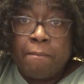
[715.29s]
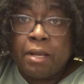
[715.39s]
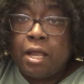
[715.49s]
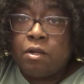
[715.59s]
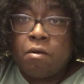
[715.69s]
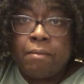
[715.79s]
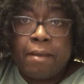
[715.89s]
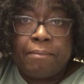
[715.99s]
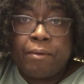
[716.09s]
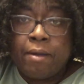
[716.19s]
But I know
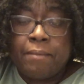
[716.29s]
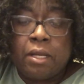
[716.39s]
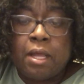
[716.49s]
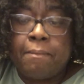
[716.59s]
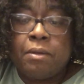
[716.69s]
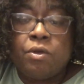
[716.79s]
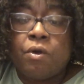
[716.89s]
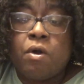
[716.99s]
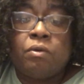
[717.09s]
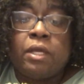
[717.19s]
my prayer may not be
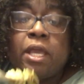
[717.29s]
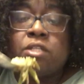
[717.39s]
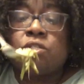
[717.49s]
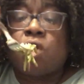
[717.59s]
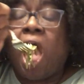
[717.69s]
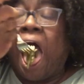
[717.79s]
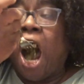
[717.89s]
your only answer.